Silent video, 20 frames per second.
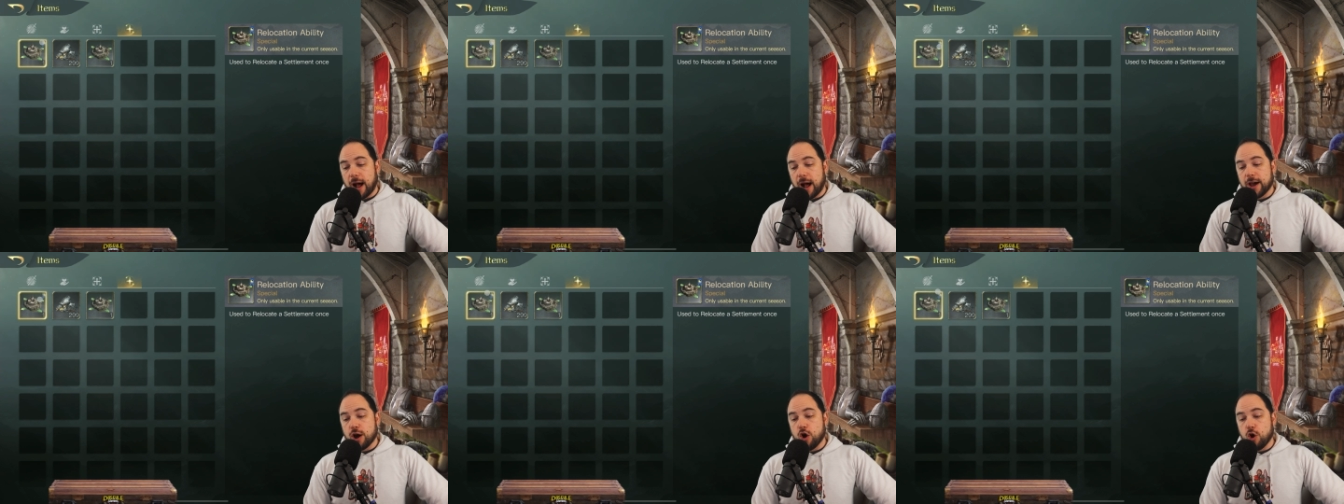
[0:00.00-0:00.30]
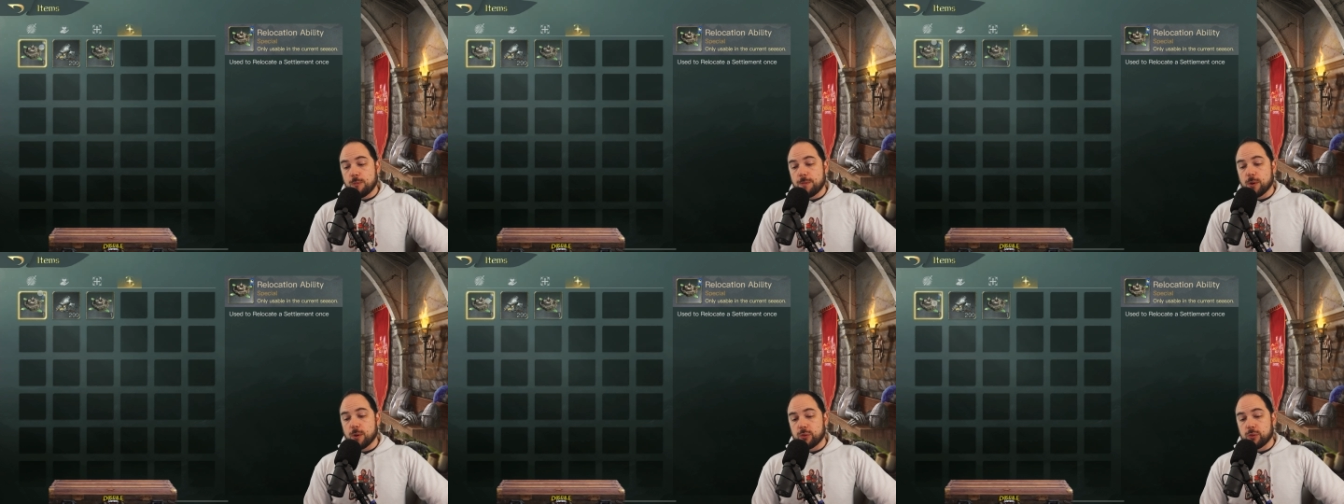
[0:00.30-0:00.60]
I
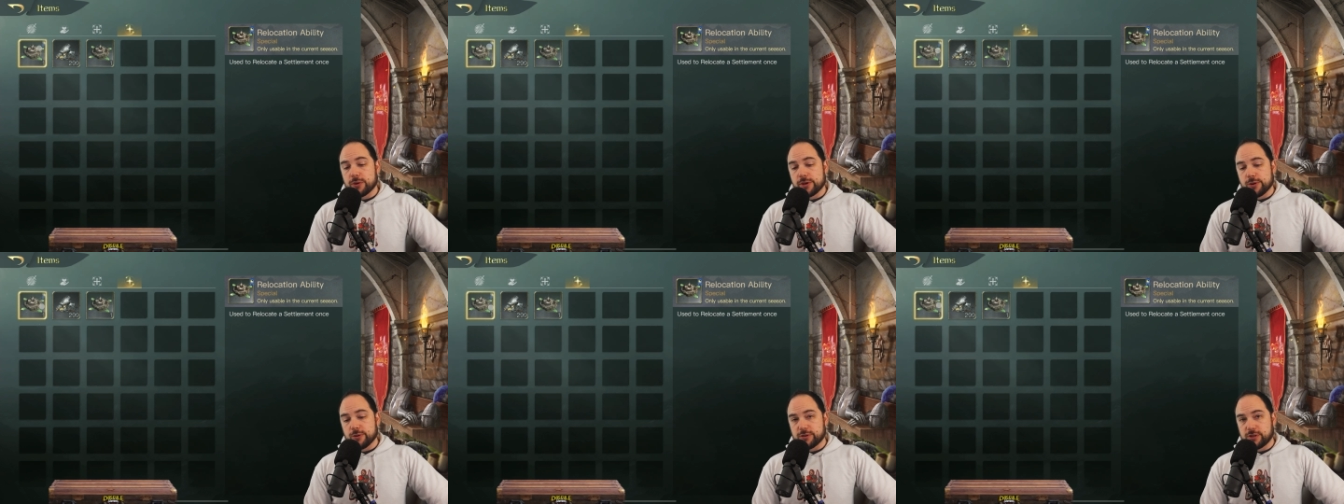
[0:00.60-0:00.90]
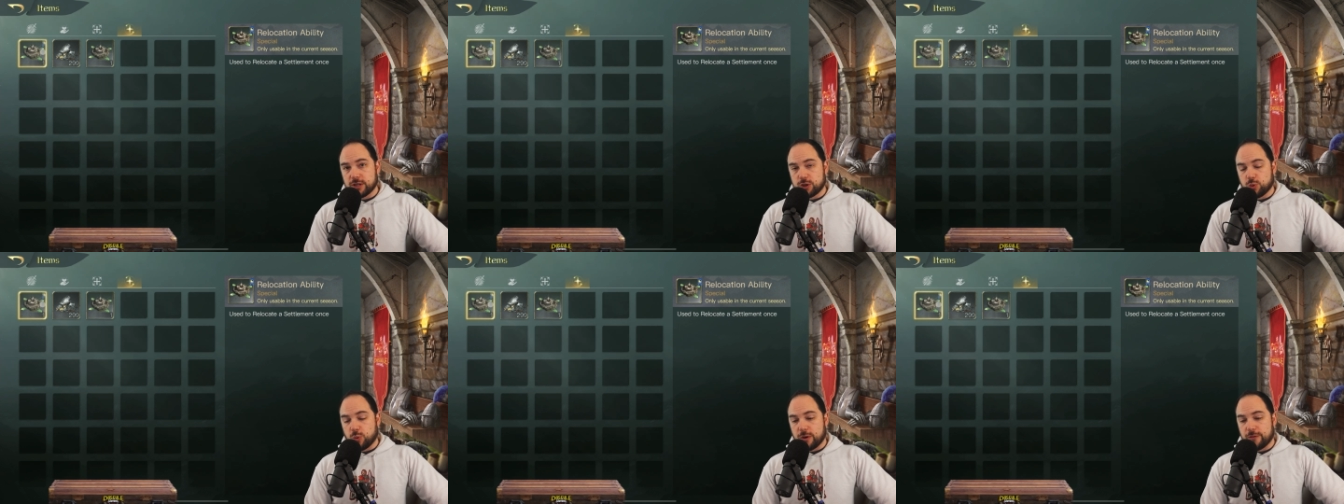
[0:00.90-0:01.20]
hope it will use
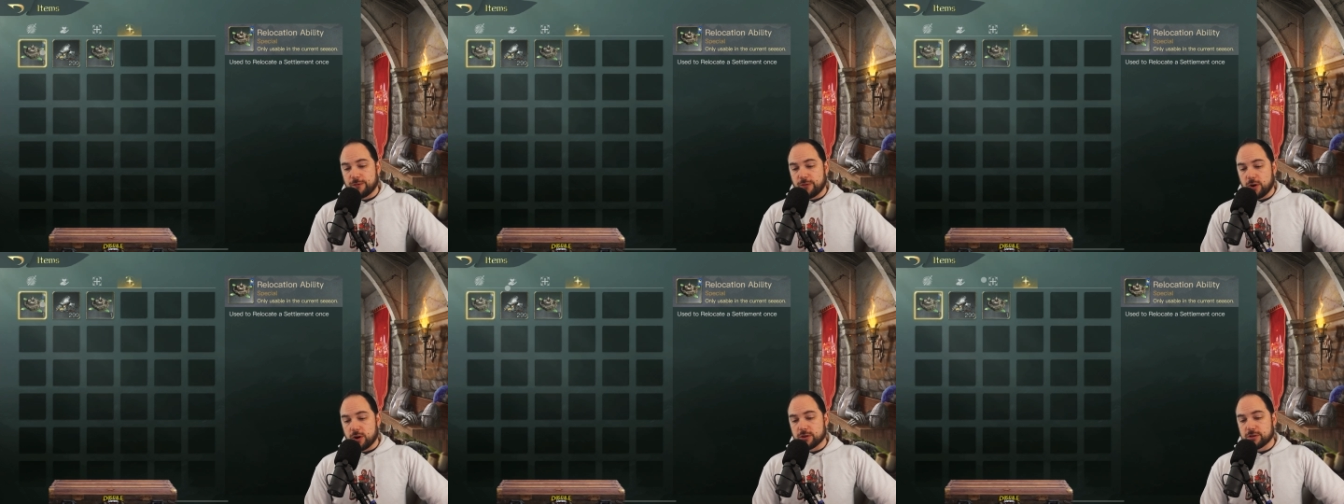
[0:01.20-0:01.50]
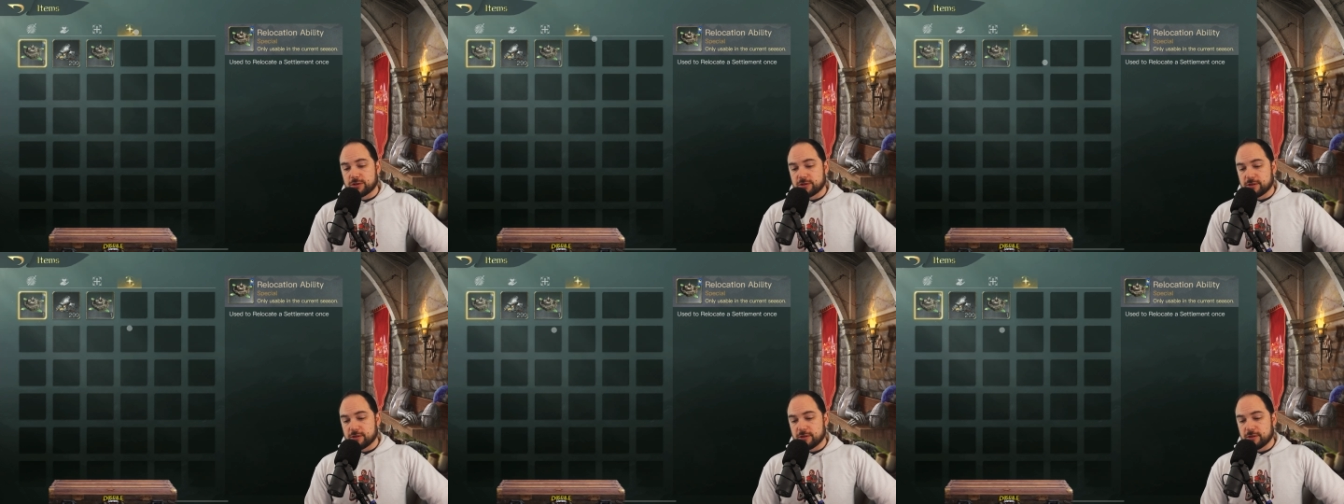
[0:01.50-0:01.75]
this one first